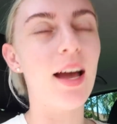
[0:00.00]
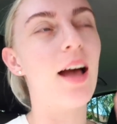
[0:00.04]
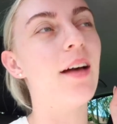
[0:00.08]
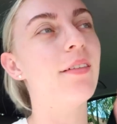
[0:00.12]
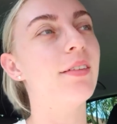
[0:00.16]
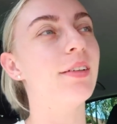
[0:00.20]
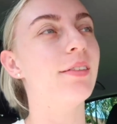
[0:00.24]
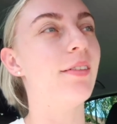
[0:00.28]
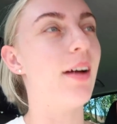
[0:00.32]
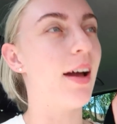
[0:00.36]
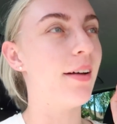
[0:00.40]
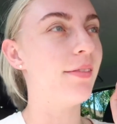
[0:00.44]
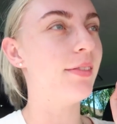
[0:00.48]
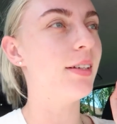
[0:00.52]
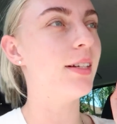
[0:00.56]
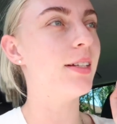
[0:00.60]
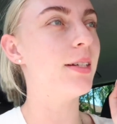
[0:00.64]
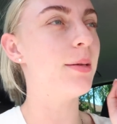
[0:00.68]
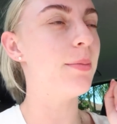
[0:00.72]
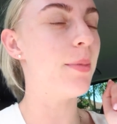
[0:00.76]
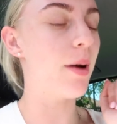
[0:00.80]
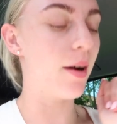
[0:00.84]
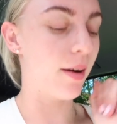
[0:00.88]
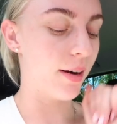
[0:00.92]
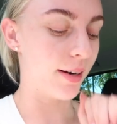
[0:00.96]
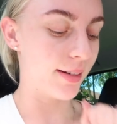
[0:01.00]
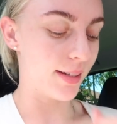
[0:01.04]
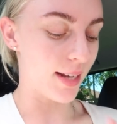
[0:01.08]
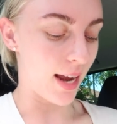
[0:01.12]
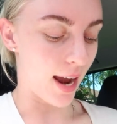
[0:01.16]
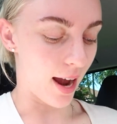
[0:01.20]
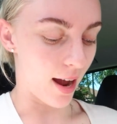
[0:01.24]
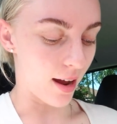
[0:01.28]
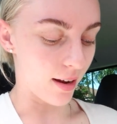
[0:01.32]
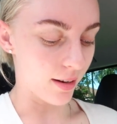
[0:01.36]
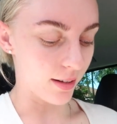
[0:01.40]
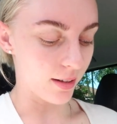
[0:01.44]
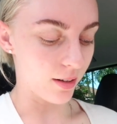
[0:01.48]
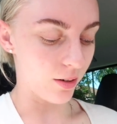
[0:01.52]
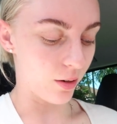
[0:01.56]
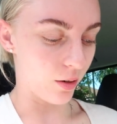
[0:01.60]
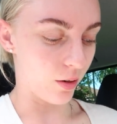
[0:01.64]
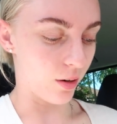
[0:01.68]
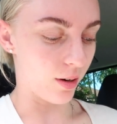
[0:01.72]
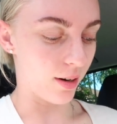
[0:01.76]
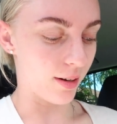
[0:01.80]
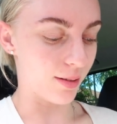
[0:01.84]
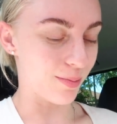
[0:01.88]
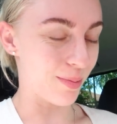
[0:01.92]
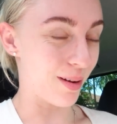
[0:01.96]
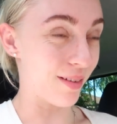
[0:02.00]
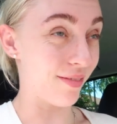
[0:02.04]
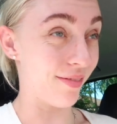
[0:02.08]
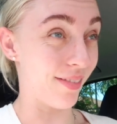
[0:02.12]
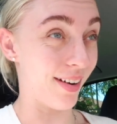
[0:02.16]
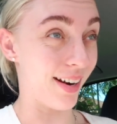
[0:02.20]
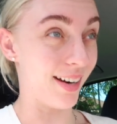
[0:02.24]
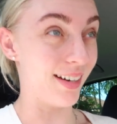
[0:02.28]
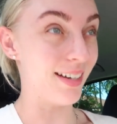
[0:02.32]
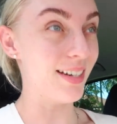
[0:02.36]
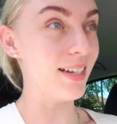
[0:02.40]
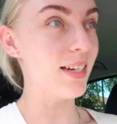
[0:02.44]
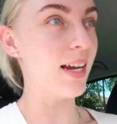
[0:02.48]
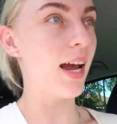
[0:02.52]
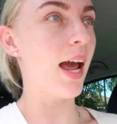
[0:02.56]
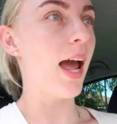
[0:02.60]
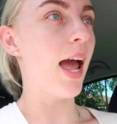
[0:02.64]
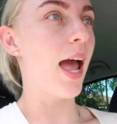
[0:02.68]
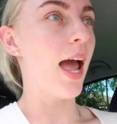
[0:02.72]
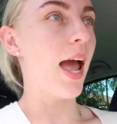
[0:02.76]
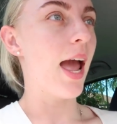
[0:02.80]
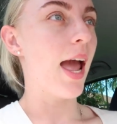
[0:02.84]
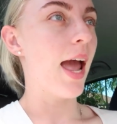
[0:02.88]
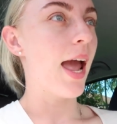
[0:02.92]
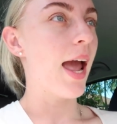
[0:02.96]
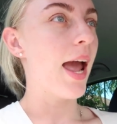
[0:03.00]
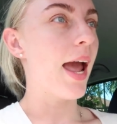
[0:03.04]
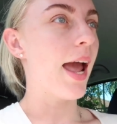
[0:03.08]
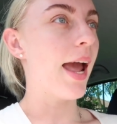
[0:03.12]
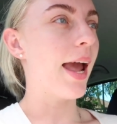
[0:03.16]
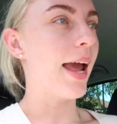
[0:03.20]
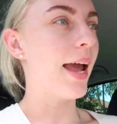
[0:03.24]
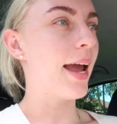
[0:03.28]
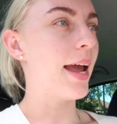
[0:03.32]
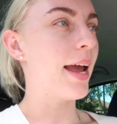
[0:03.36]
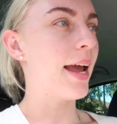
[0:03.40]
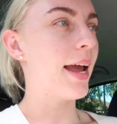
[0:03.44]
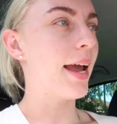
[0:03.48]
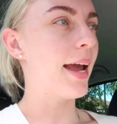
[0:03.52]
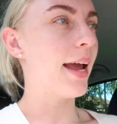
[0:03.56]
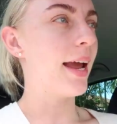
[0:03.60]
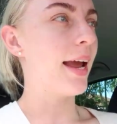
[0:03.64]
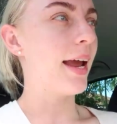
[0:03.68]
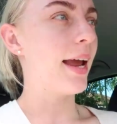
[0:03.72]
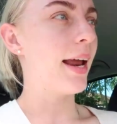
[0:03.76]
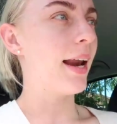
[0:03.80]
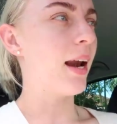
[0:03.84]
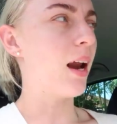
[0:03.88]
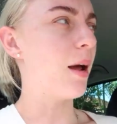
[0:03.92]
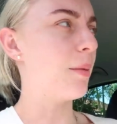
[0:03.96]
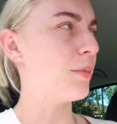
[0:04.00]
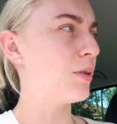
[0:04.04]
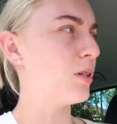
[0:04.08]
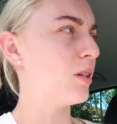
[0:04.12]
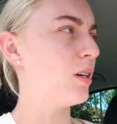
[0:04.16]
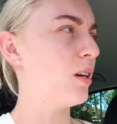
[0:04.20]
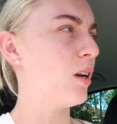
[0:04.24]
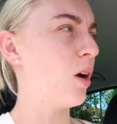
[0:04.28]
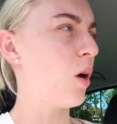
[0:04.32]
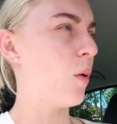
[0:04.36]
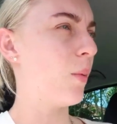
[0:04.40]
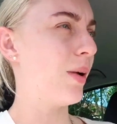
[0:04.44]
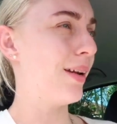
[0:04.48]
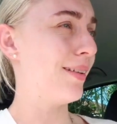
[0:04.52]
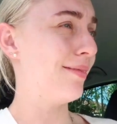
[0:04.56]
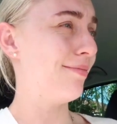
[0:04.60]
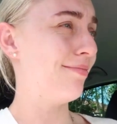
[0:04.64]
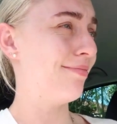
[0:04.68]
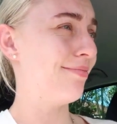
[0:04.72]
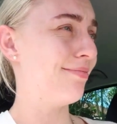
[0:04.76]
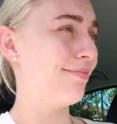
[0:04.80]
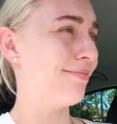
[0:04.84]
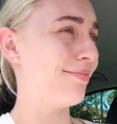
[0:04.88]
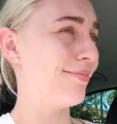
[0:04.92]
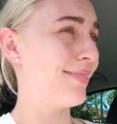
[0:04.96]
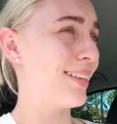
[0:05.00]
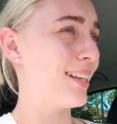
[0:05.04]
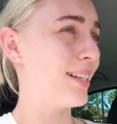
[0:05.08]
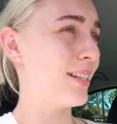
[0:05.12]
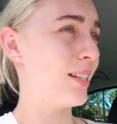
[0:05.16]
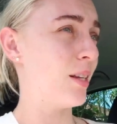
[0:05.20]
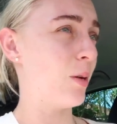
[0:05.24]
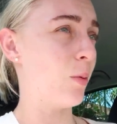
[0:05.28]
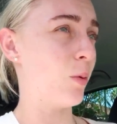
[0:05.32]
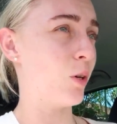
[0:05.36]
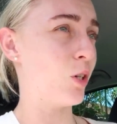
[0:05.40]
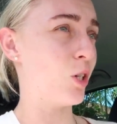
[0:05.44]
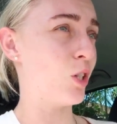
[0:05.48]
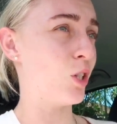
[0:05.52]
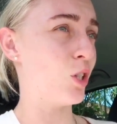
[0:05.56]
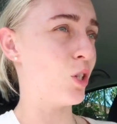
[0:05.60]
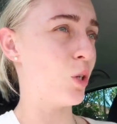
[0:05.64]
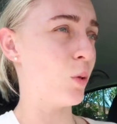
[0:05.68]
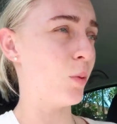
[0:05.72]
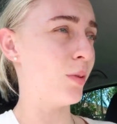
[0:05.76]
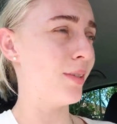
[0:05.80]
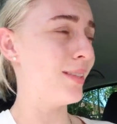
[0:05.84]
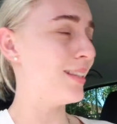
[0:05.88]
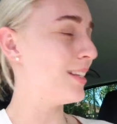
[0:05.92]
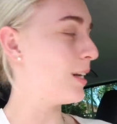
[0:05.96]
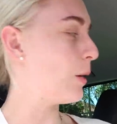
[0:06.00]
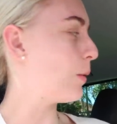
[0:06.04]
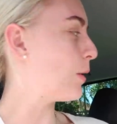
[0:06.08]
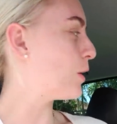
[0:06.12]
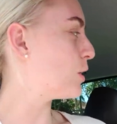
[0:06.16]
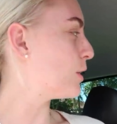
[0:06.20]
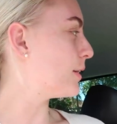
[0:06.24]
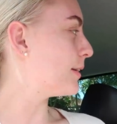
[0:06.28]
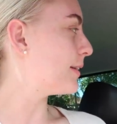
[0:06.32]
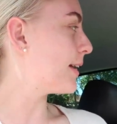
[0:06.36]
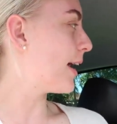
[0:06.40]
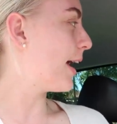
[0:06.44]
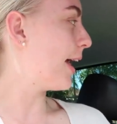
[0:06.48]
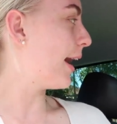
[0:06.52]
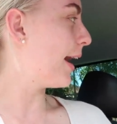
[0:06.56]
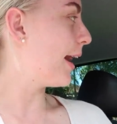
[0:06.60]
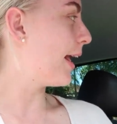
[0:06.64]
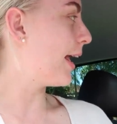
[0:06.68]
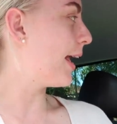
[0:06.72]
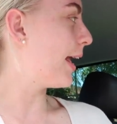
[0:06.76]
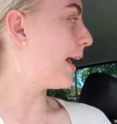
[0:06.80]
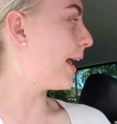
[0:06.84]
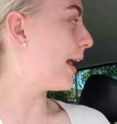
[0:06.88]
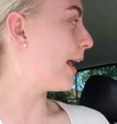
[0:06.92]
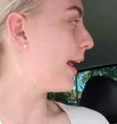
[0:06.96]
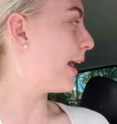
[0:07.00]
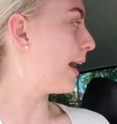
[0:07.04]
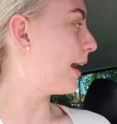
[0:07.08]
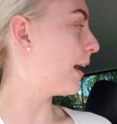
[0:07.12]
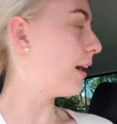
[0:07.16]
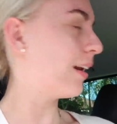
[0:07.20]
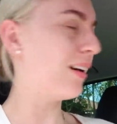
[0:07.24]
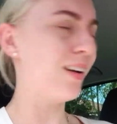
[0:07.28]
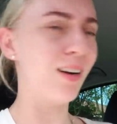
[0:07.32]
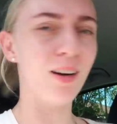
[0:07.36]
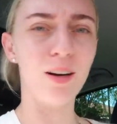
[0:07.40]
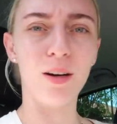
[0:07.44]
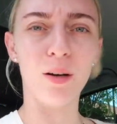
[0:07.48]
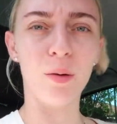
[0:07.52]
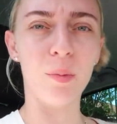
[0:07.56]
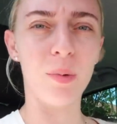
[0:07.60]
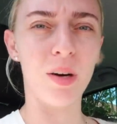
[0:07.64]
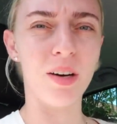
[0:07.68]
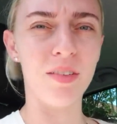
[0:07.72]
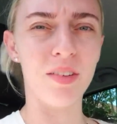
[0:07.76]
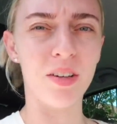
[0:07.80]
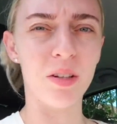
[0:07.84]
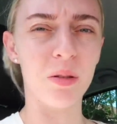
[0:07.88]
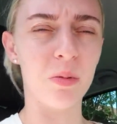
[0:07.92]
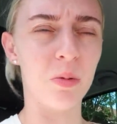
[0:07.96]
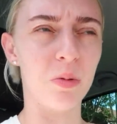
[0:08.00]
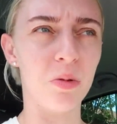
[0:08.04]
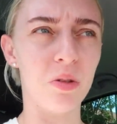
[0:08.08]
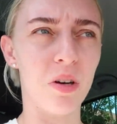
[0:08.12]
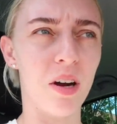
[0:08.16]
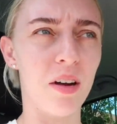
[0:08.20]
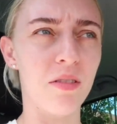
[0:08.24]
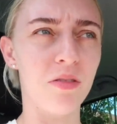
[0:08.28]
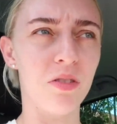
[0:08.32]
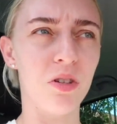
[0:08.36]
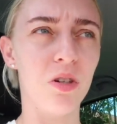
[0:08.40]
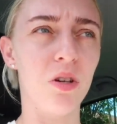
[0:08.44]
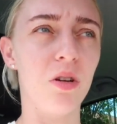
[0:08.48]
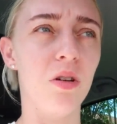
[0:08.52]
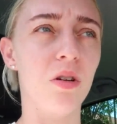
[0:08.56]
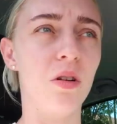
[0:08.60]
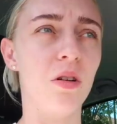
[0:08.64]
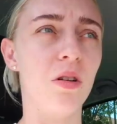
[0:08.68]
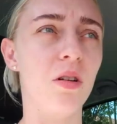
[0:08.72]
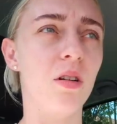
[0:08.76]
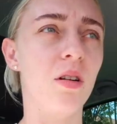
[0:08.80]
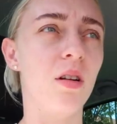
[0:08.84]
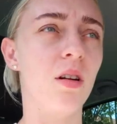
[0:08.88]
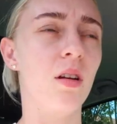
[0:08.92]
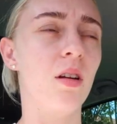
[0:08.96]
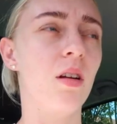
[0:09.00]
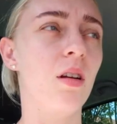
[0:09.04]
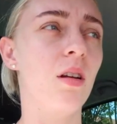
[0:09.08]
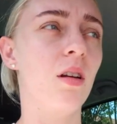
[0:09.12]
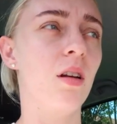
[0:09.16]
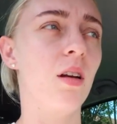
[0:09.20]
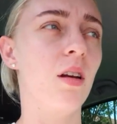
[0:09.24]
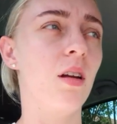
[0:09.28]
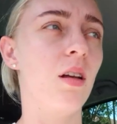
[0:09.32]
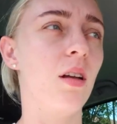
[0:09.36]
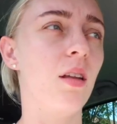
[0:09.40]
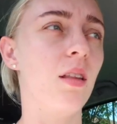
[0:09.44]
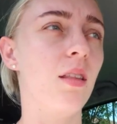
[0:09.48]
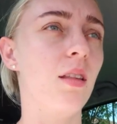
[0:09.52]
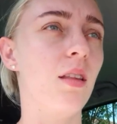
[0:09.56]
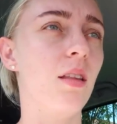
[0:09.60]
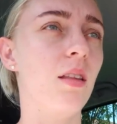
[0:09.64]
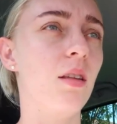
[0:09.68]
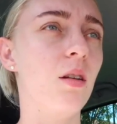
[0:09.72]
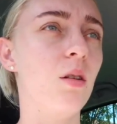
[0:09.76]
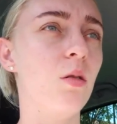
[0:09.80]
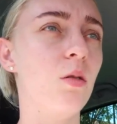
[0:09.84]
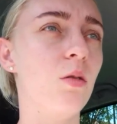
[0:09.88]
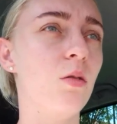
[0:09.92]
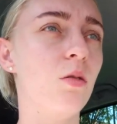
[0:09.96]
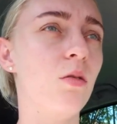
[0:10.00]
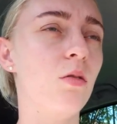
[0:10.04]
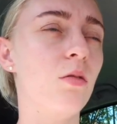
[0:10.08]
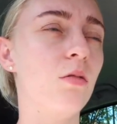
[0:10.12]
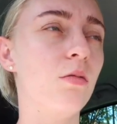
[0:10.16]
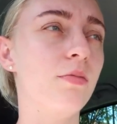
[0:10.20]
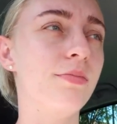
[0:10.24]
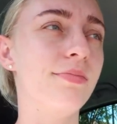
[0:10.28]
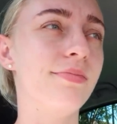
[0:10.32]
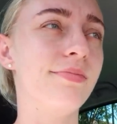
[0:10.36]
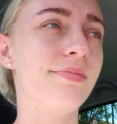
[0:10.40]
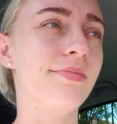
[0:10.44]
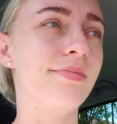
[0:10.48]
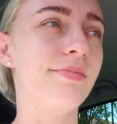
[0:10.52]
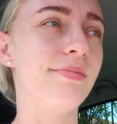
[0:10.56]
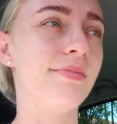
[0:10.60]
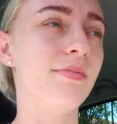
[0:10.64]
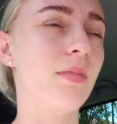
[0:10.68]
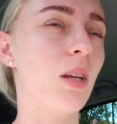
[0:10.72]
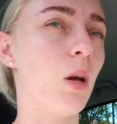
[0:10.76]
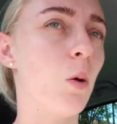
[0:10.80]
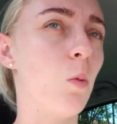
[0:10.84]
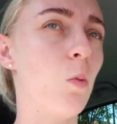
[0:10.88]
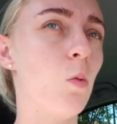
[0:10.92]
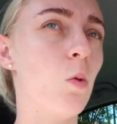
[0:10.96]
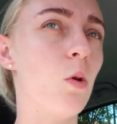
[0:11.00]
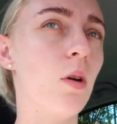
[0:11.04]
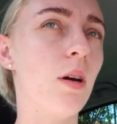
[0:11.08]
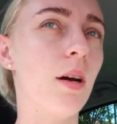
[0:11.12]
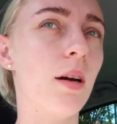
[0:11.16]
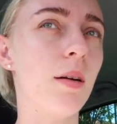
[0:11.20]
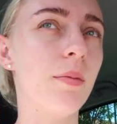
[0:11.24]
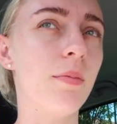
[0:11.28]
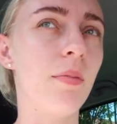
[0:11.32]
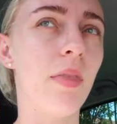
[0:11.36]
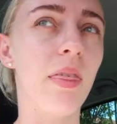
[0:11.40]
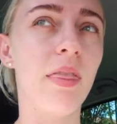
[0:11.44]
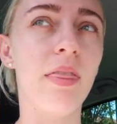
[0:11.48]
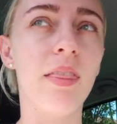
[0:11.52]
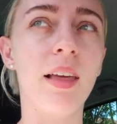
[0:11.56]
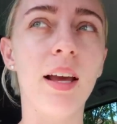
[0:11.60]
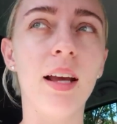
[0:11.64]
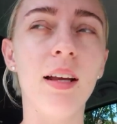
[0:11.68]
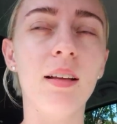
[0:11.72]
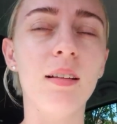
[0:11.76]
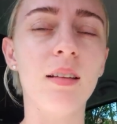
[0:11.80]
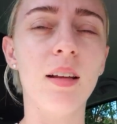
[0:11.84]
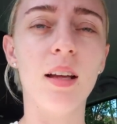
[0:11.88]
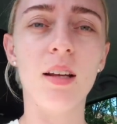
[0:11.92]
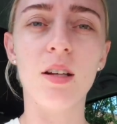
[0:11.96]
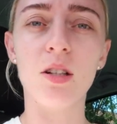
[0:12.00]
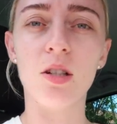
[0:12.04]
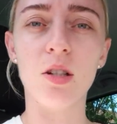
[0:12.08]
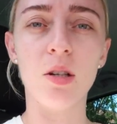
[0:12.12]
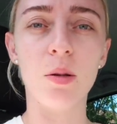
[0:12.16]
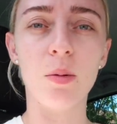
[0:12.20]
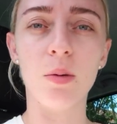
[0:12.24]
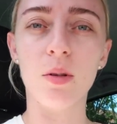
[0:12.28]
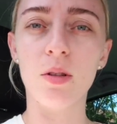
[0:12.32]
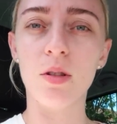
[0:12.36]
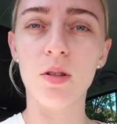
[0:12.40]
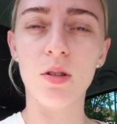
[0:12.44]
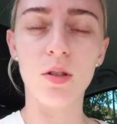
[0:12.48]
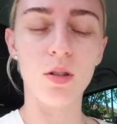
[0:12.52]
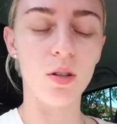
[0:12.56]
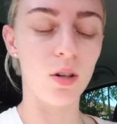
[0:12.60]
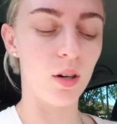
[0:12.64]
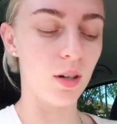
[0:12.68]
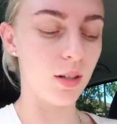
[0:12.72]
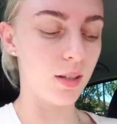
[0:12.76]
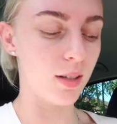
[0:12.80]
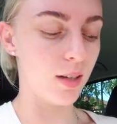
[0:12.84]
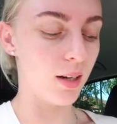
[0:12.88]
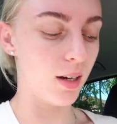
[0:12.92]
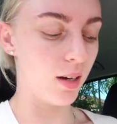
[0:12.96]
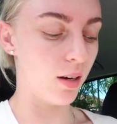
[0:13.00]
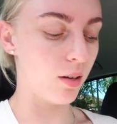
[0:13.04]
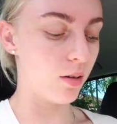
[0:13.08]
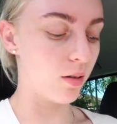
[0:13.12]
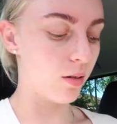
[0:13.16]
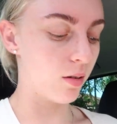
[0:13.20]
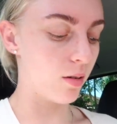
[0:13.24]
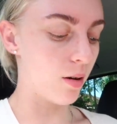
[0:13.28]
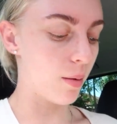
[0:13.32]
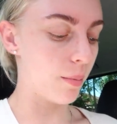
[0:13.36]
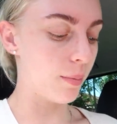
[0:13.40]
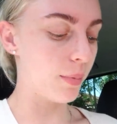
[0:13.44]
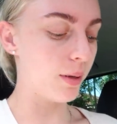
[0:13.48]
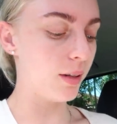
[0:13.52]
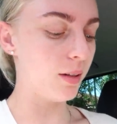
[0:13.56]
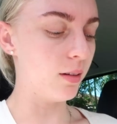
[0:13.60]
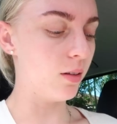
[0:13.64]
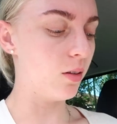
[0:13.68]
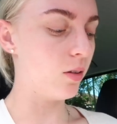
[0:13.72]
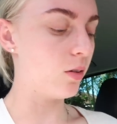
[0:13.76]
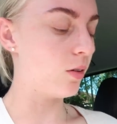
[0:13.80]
I've arrived at Tamara's house, who is my friend, and I'm just gonna go in, see what she's doing, see where she's at, and I don't know, one of us will drive to the little water thing that she wants to go see in Currumbin.